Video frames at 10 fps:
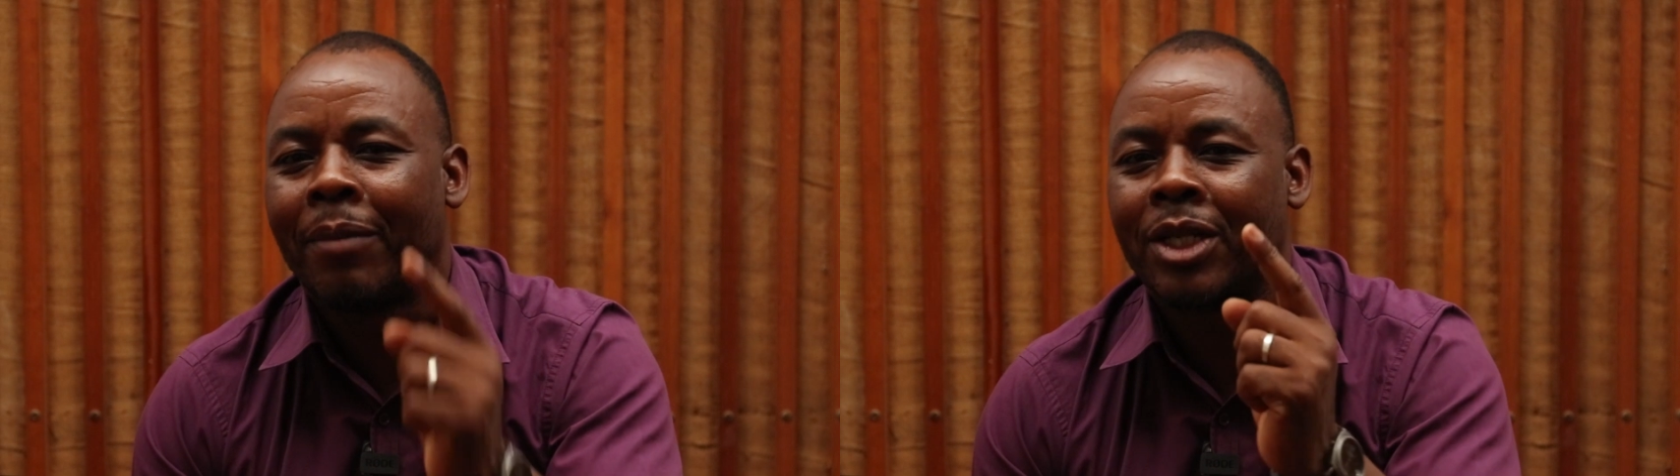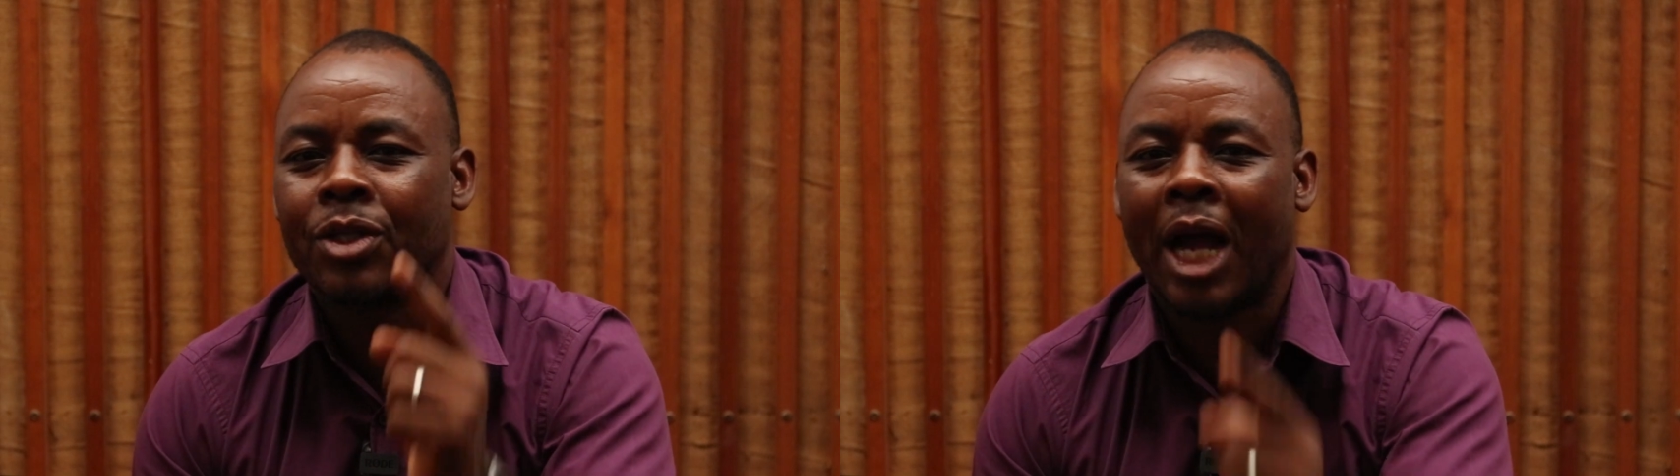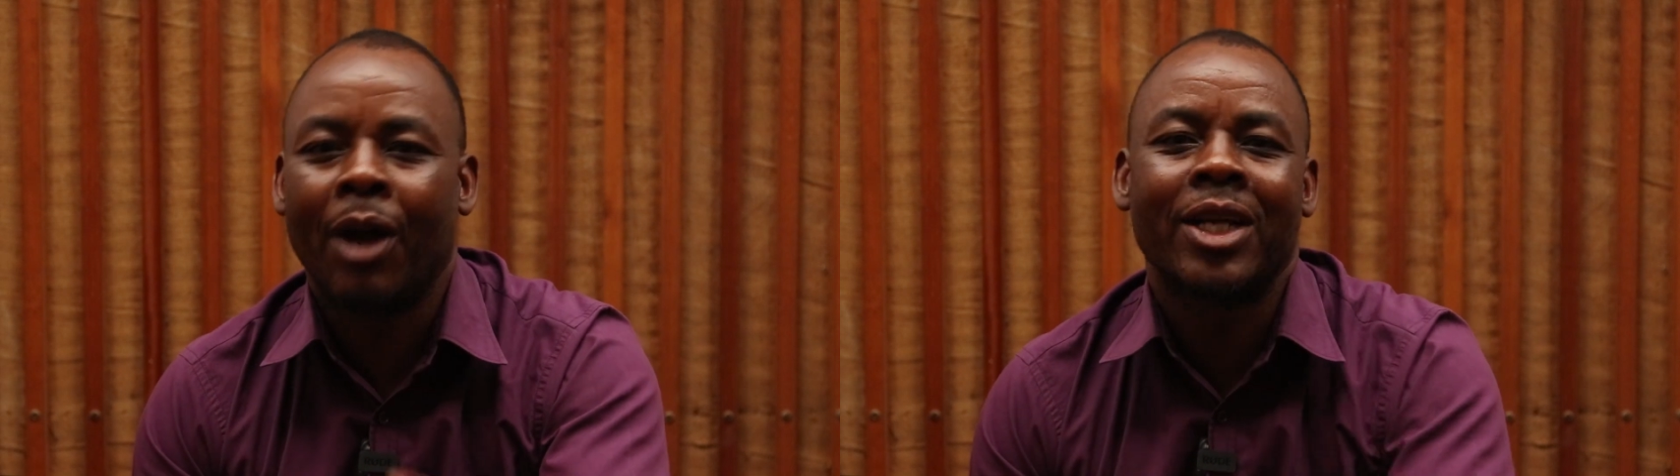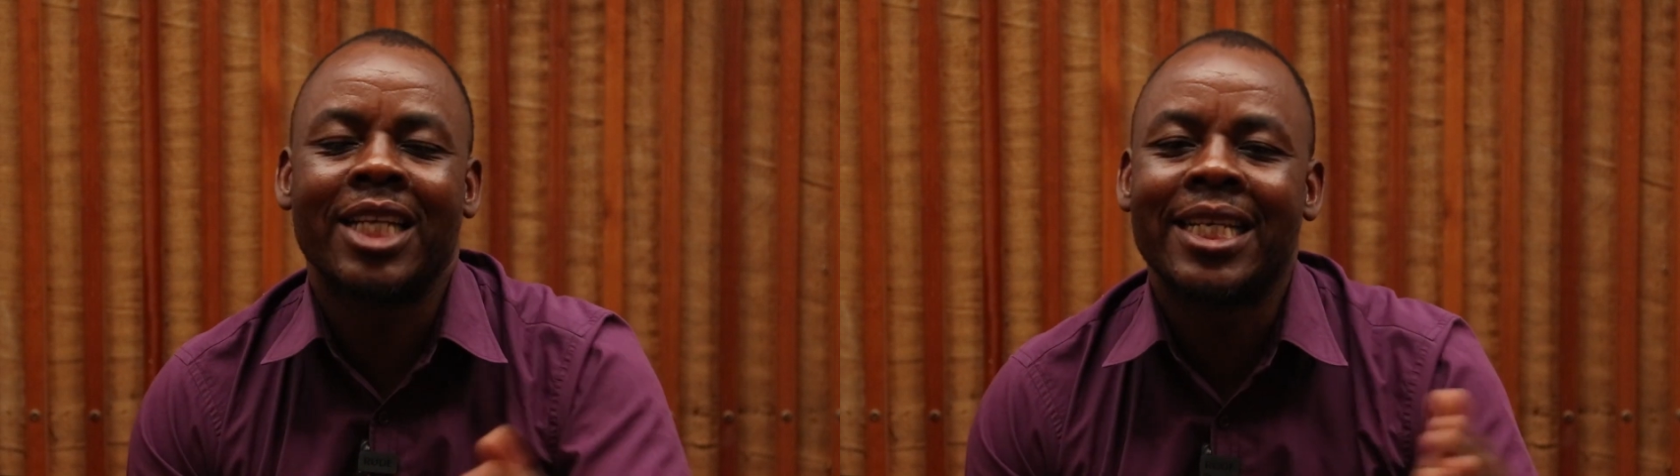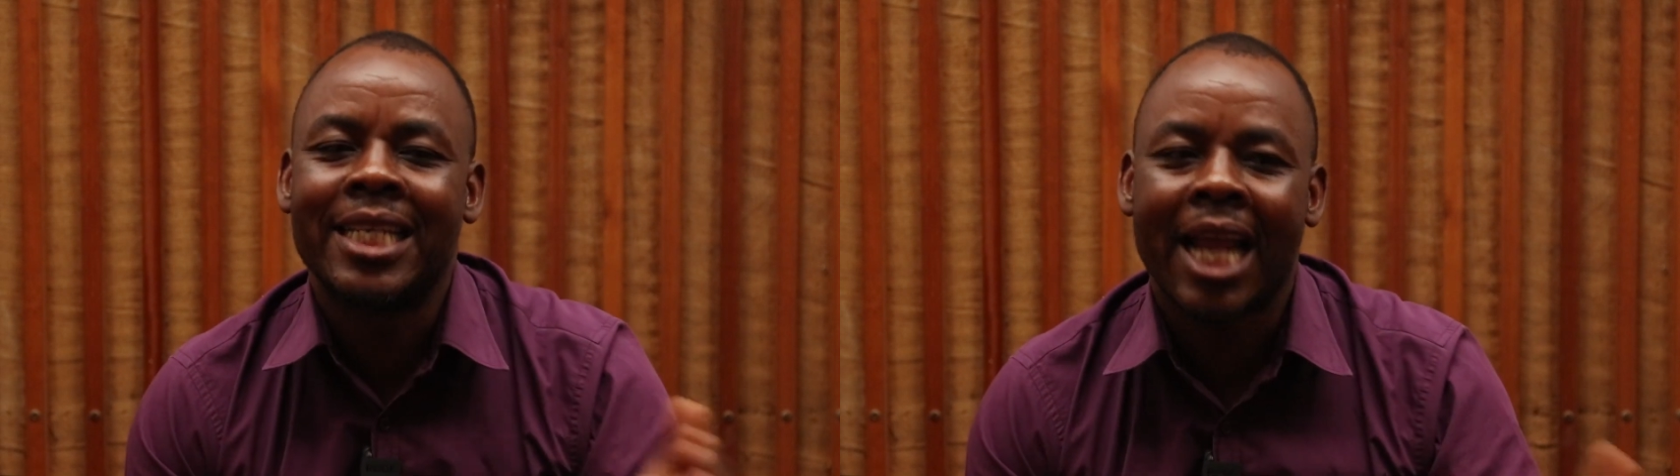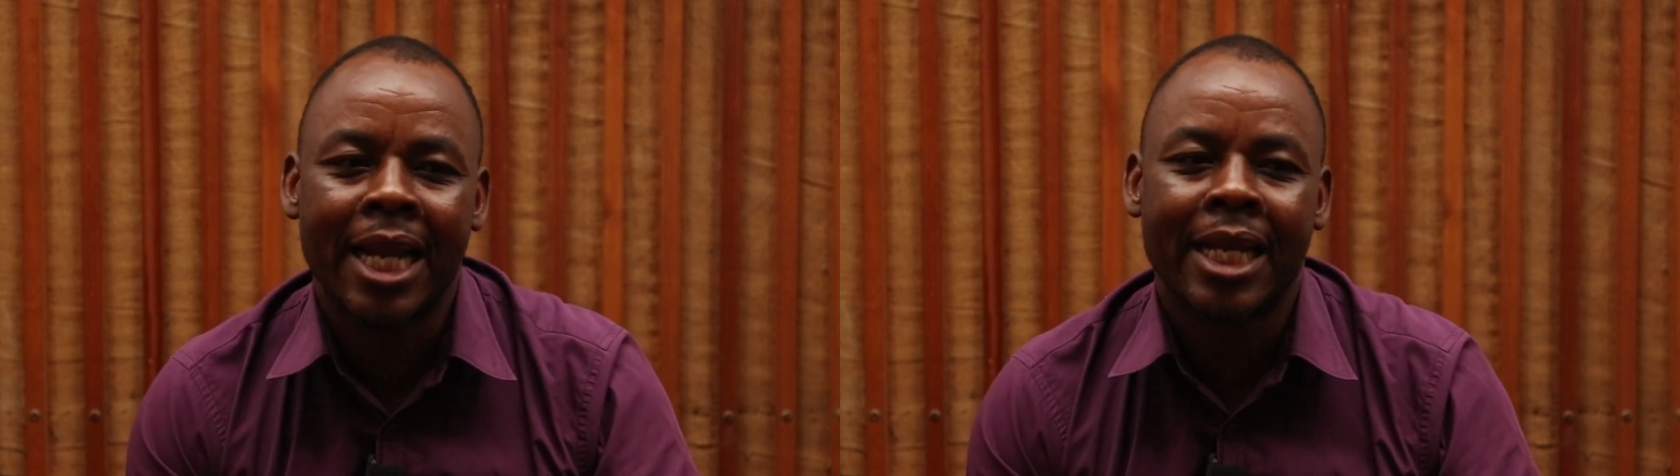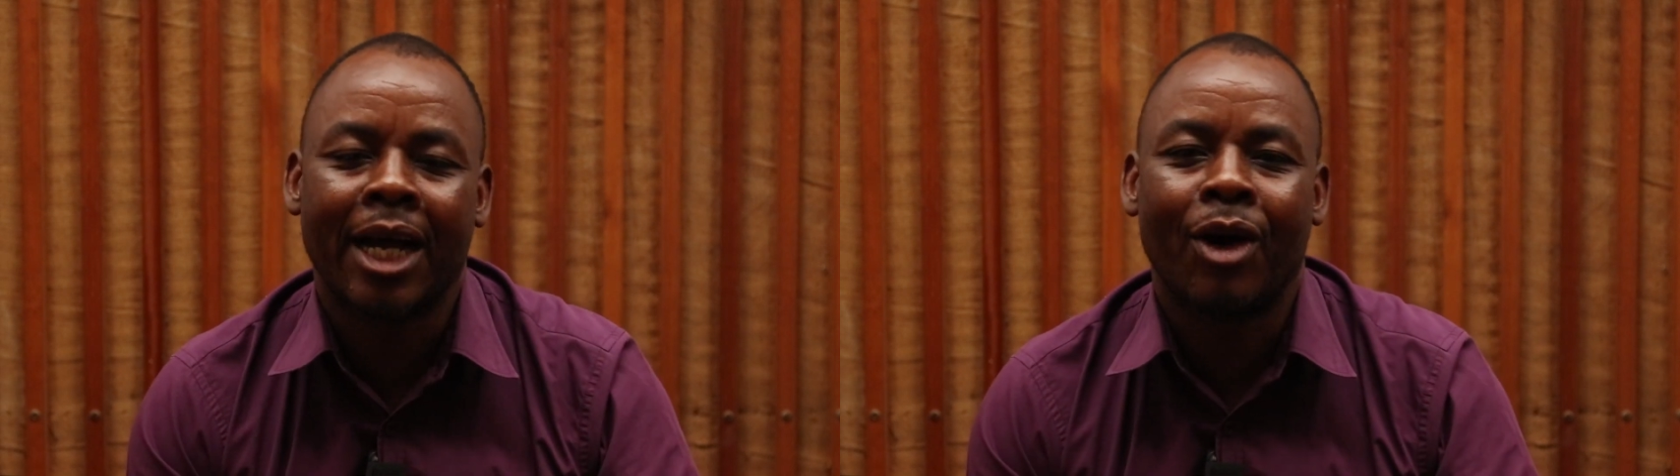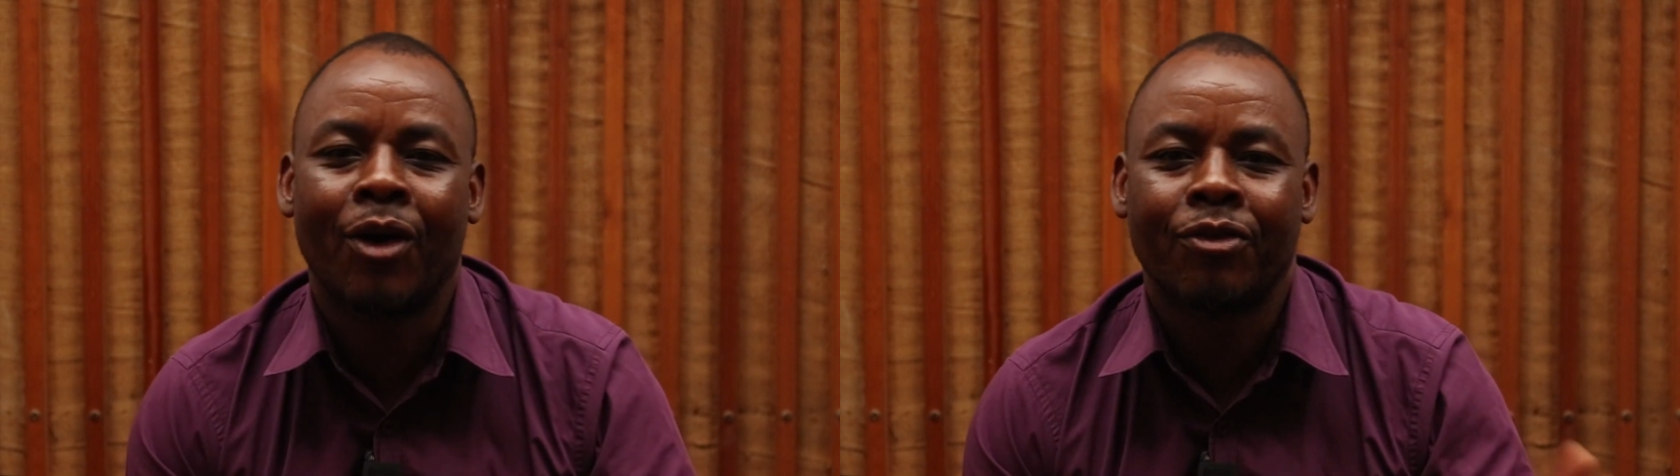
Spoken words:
But I was a tender